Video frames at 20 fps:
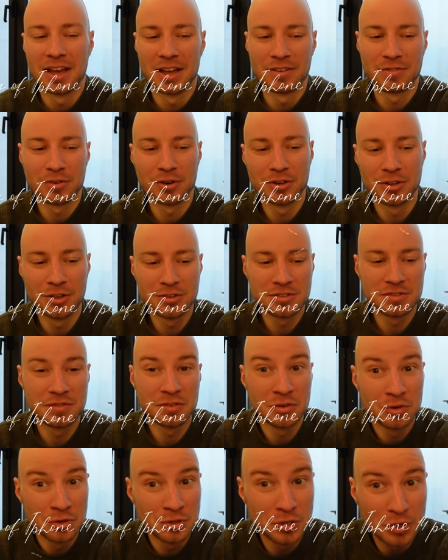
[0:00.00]
For those of
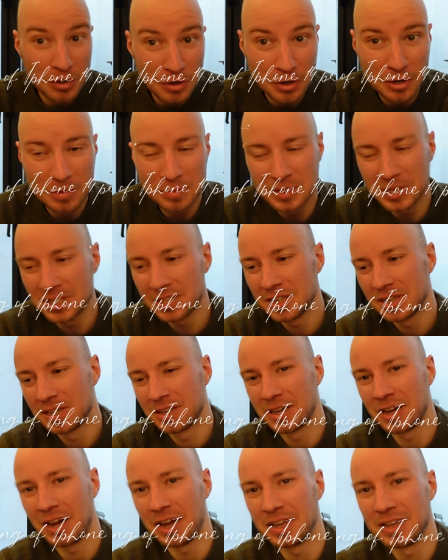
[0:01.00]
you who don't know me,
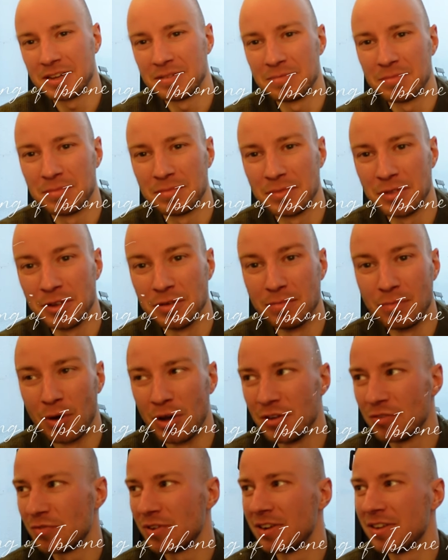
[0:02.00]
I am the
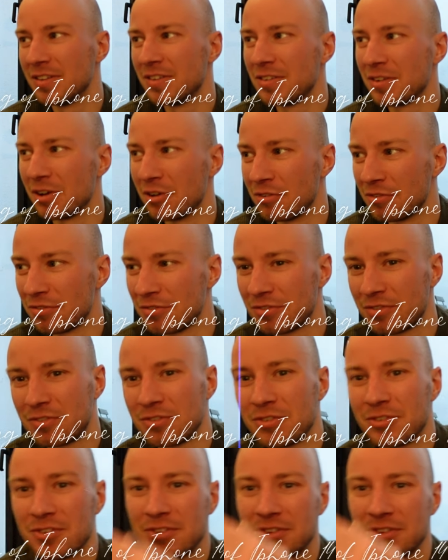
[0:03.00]
boyfriend of